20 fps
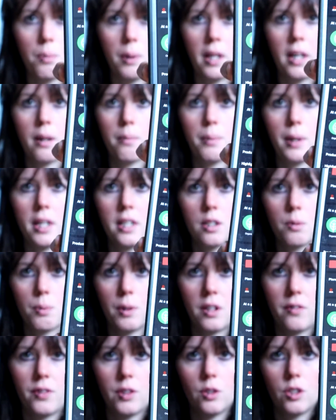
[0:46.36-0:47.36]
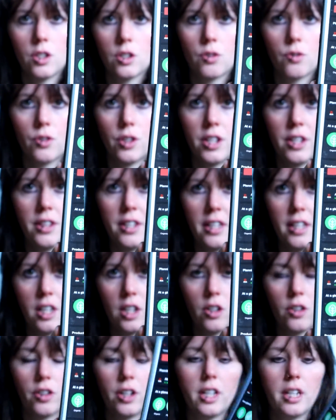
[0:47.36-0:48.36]
plant-based, but if you just read the
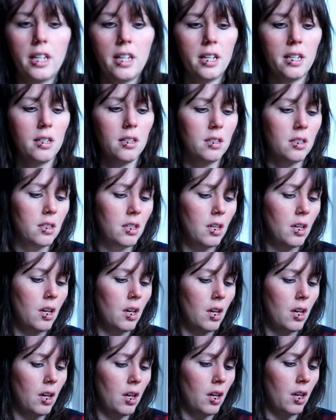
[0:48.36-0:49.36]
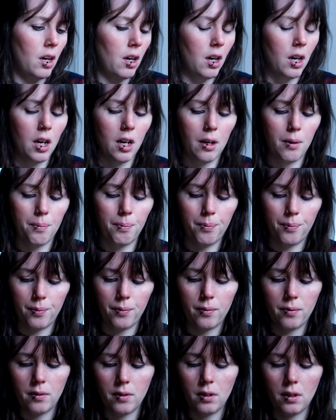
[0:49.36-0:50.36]
ingredients, um,
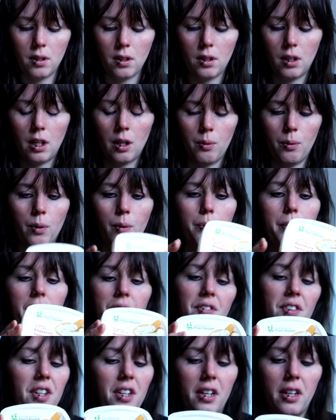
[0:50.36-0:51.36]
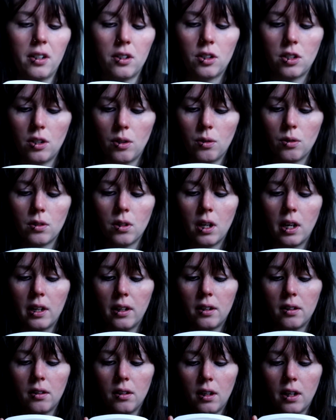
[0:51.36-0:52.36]
it will be vegan too.
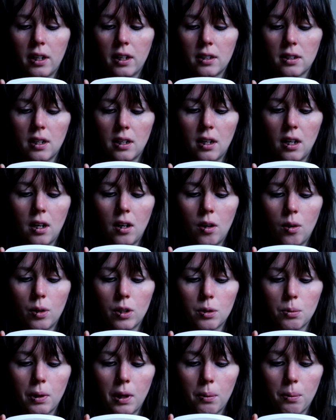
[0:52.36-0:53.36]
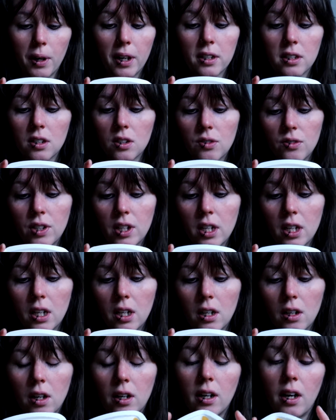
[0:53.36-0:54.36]
Like like I said, not always plant-based is
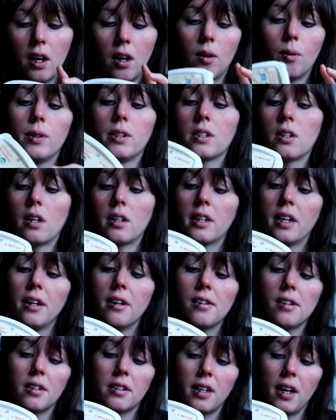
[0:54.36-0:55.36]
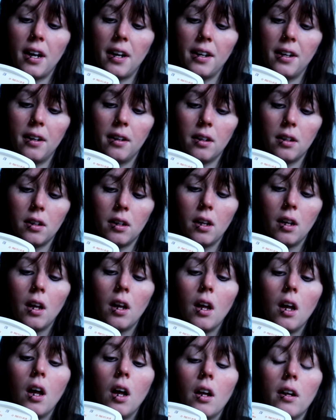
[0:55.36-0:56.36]
vegan, and not always on diet,
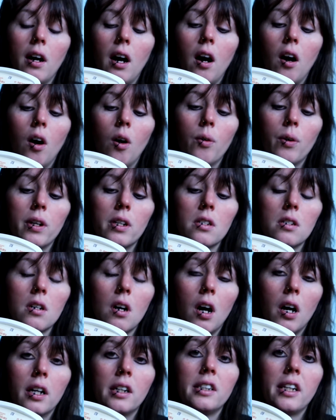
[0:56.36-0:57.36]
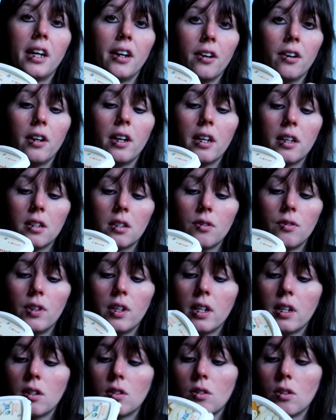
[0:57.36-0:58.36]
not always non-dairy is
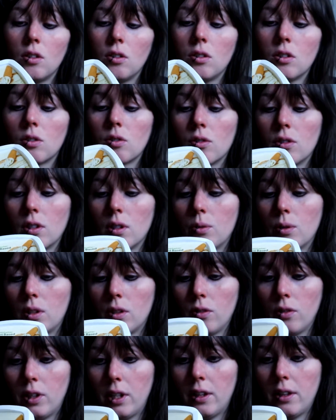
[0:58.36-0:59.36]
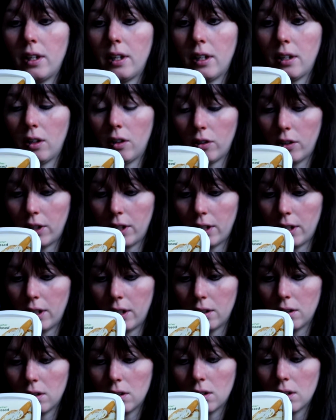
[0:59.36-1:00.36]
vegan. So you just really want to read the
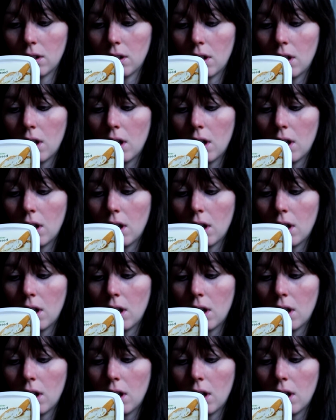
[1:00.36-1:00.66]
ingredients.